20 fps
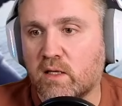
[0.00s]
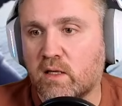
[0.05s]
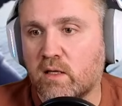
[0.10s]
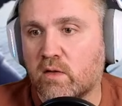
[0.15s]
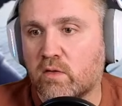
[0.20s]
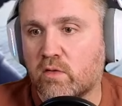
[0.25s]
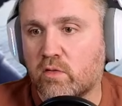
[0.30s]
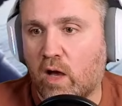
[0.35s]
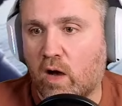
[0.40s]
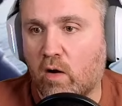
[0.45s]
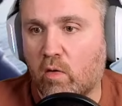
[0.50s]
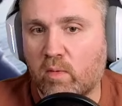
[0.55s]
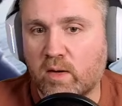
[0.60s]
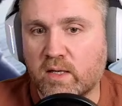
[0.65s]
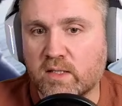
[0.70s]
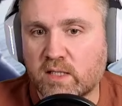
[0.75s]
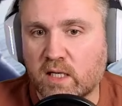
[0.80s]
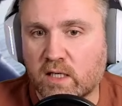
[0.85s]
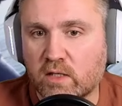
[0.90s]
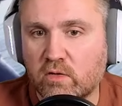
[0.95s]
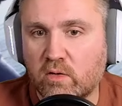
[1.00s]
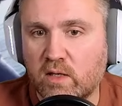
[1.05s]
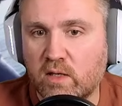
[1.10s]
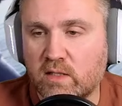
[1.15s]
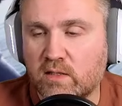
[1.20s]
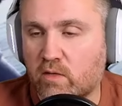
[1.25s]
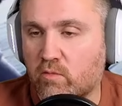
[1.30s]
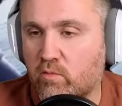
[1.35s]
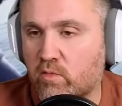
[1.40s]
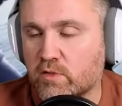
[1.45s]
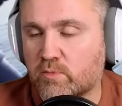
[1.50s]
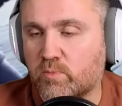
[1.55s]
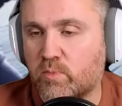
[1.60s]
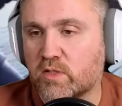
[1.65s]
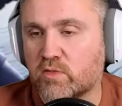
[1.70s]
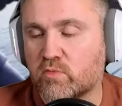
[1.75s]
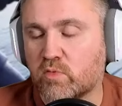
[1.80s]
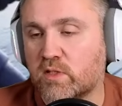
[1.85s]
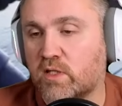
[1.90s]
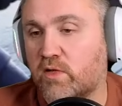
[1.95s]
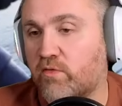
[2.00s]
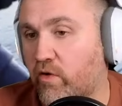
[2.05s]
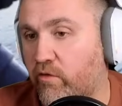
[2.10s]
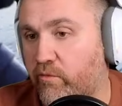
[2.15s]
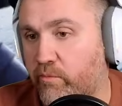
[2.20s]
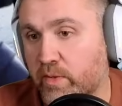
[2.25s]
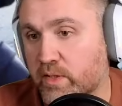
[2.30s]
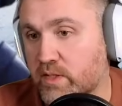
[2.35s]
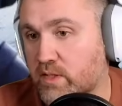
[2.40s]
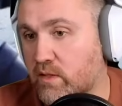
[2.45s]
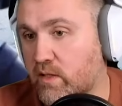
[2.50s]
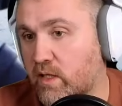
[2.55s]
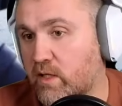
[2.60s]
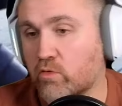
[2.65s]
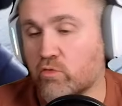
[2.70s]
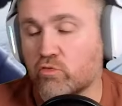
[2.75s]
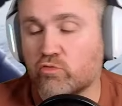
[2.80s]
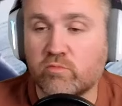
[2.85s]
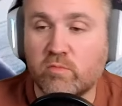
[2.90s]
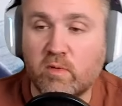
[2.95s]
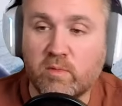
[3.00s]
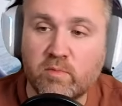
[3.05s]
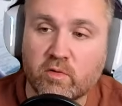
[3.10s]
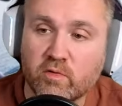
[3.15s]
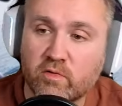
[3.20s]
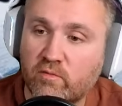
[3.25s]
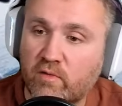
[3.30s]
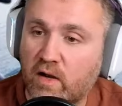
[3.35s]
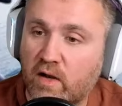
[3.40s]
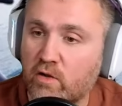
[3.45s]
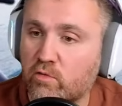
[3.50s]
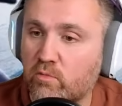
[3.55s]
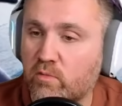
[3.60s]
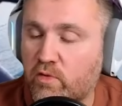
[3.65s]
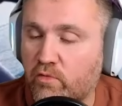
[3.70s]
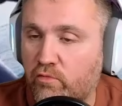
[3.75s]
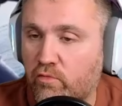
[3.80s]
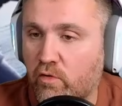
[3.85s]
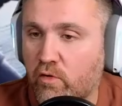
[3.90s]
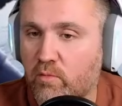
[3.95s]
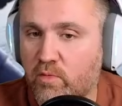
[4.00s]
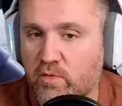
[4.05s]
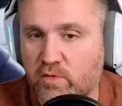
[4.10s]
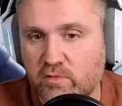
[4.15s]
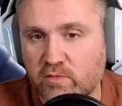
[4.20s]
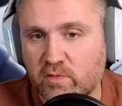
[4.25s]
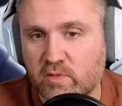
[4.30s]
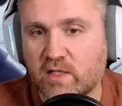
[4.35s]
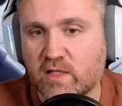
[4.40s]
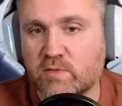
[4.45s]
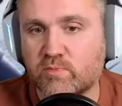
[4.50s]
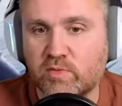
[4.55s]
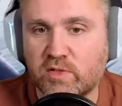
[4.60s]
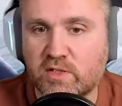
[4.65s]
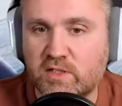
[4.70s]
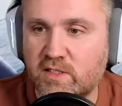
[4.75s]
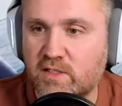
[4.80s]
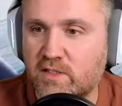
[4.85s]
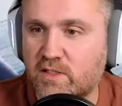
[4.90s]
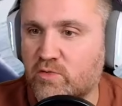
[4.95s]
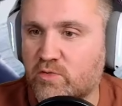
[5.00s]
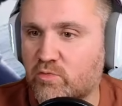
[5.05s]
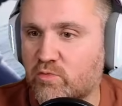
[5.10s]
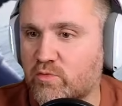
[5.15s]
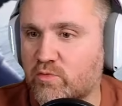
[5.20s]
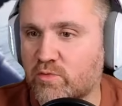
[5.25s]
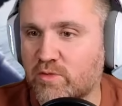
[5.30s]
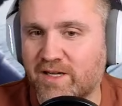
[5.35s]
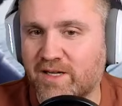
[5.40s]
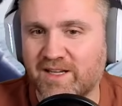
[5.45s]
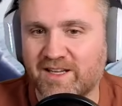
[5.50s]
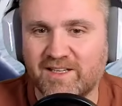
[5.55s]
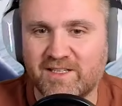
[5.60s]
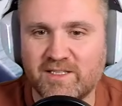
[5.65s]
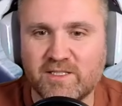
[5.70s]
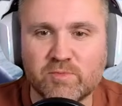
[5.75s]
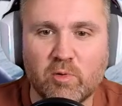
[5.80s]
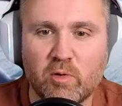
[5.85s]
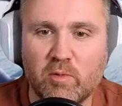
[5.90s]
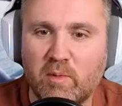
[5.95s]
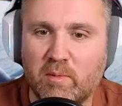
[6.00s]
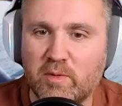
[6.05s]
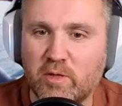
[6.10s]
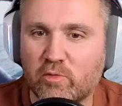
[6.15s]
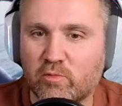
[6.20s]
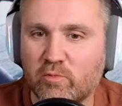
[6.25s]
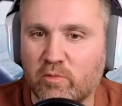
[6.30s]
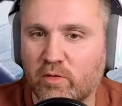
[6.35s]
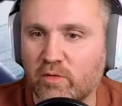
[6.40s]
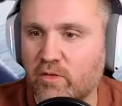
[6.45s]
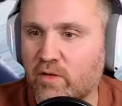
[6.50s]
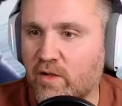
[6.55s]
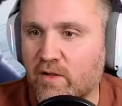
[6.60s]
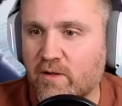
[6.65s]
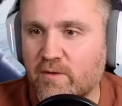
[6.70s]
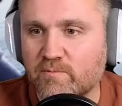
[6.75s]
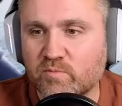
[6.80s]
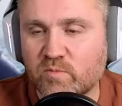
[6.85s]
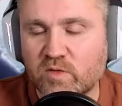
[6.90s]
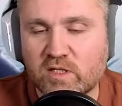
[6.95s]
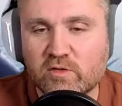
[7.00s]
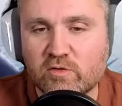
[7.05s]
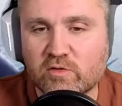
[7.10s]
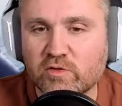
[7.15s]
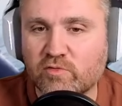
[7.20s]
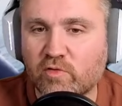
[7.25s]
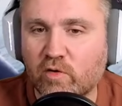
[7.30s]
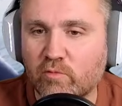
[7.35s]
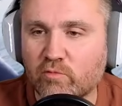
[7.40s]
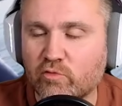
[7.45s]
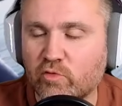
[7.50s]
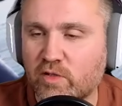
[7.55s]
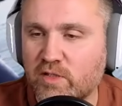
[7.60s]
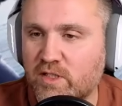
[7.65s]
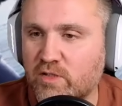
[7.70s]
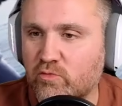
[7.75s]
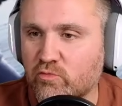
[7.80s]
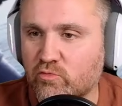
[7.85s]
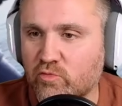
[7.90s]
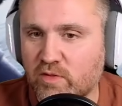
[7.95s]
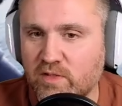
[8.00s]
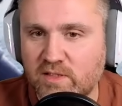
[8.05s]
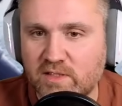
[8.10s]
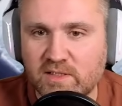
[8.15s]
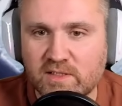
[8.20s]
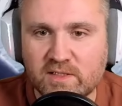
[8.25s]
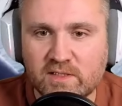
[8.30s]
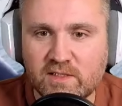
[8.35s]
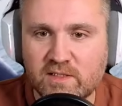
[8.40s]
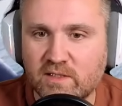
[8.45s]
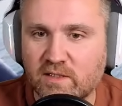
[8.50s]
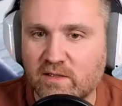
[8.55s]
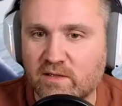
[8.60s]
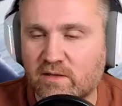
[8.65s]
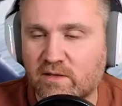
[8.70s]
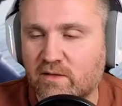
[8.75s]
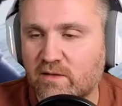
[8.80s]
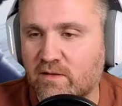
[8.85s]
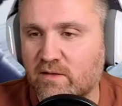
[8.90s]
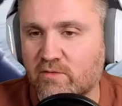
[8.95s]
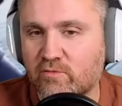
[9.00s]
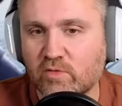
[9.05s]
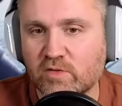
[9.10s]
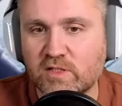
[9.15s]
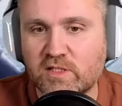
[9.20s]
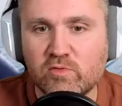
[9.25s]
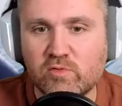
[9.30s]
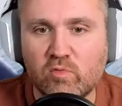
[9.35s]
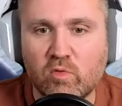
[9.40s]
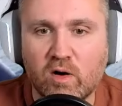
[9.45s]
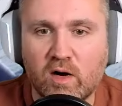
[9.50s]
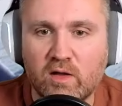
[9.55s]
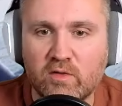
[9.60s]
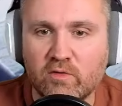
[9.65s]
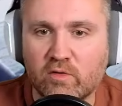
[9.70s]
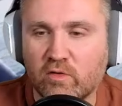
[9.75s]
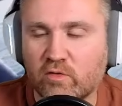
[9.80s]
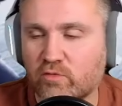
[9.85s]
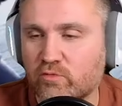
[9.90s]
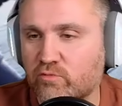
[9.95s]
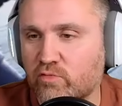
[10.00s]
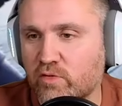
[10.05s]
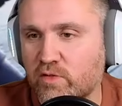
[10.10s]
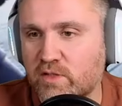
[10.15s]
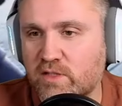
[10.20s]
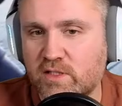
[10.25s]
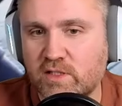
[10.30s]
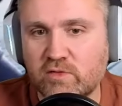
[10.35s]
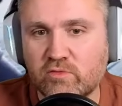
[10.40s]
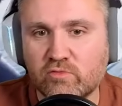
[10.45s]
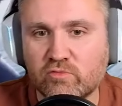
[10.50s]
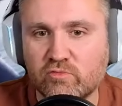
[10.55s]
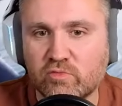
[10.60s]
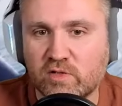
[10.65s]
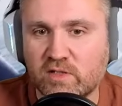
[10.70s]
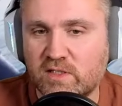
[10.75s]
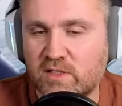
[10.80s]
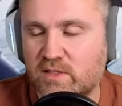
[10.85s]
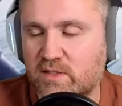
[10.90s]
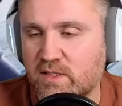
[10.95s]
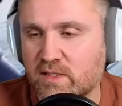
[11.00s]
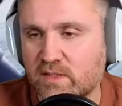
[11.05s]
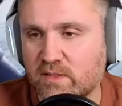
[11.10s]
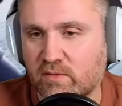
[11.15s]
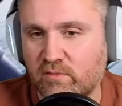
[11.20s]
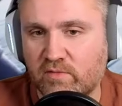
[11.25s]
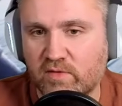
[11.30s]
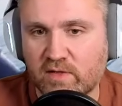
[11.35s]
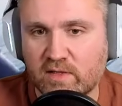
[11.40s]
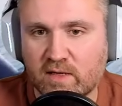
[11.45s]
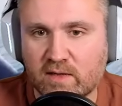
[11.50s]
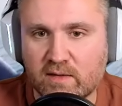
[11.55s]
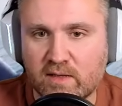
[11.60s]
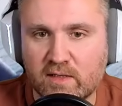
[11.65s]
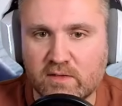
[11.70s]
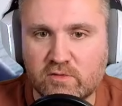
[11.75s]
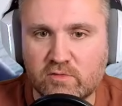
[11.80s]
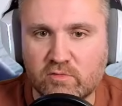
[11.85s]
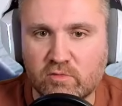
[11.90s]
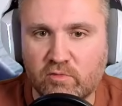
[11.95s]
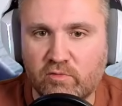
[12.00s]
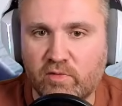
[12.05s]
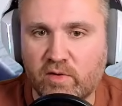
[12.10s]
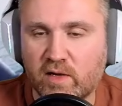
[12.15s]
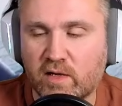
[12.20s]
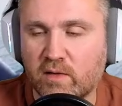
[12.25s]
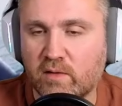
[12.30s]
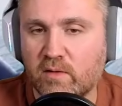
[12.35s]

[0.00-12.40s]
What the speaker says: our wealth calculated was plus 25%. I don't remember the value before, but you know, that's pretty easy to do. It's probably around, it goes from 20 to 21 or 20 to 26, something like that, you know, for